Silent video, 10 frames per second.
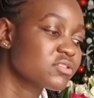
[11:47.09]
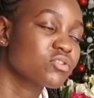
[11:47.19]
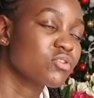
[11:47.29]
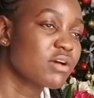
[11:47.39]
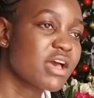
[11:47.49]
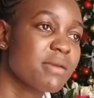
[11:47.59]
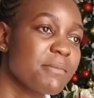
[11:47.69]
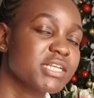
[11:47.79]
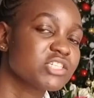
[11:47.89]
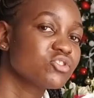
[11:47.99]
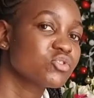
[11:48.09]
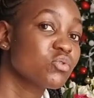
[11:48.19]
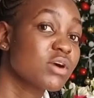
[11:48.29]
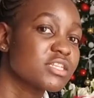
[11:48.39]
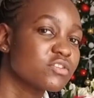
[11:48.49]
So I might not
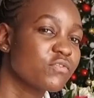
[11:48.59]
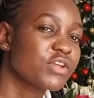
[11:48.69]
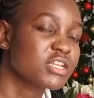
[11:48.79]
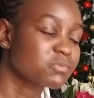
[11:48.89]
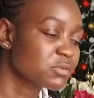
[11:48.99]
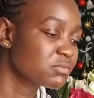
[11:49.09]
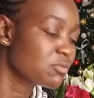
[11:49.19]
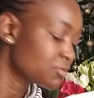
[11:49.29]
cook as often as possible.